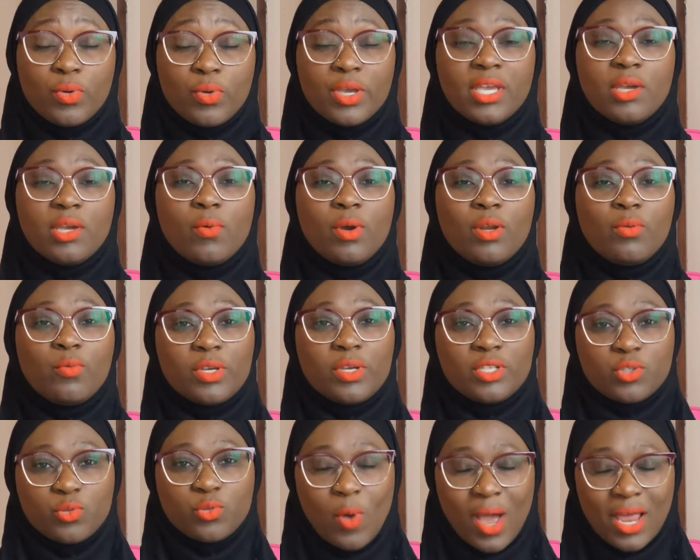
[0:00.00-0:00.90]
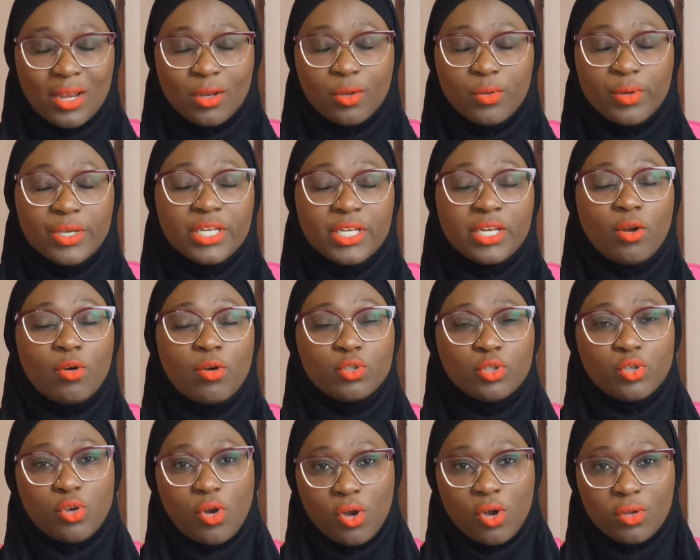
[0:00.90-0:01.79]
that helps to start the
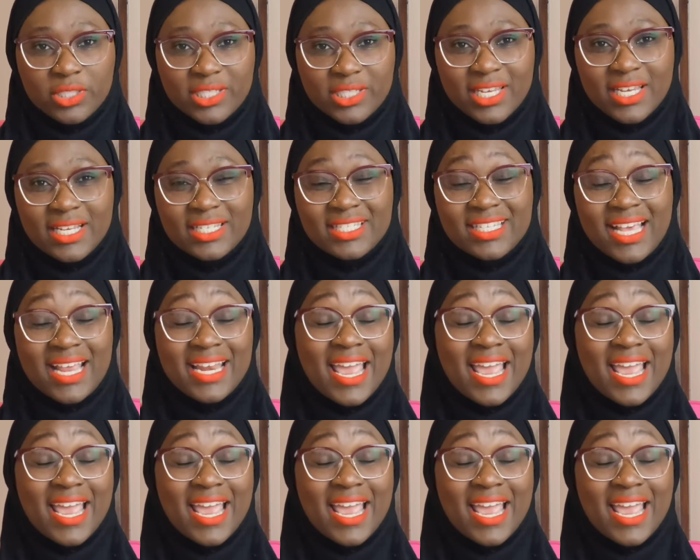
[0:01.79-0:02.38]
digestion